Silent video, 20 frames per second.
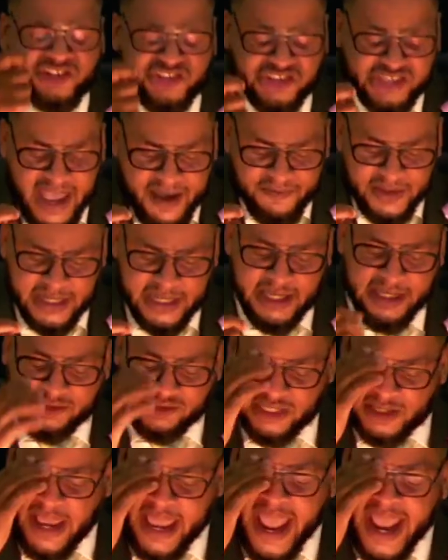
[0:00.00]
70
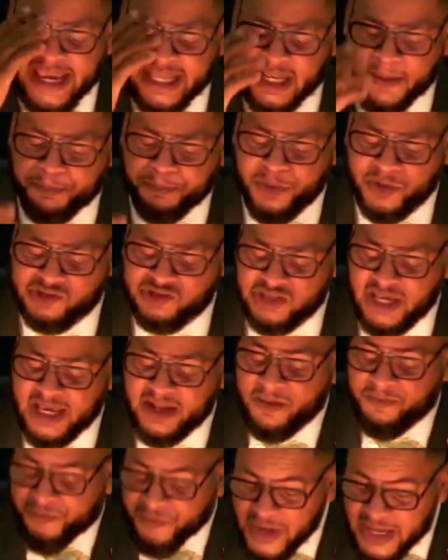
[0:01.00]
to 80%
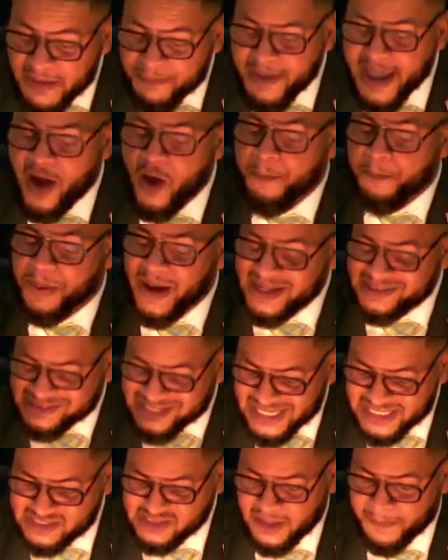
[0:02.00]
female
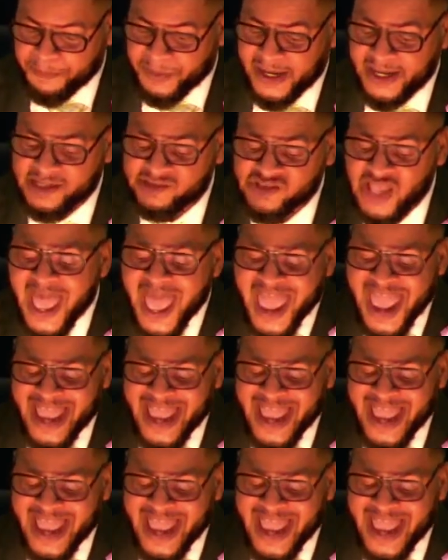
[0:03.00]
participants,